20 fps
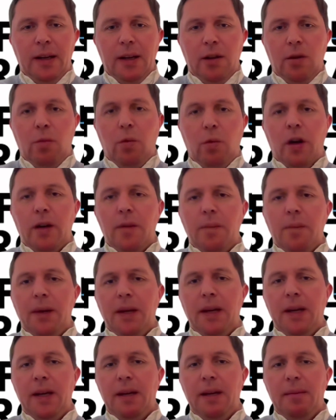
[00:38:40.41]
what would
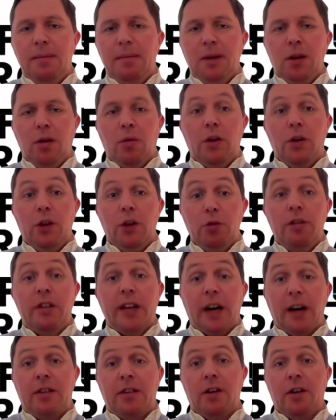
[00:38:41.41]
be, when you
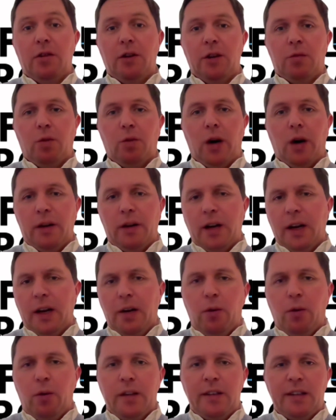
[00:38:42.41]
start to look at one,
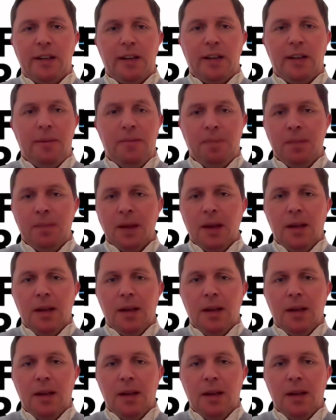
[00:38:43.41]
kind of what's the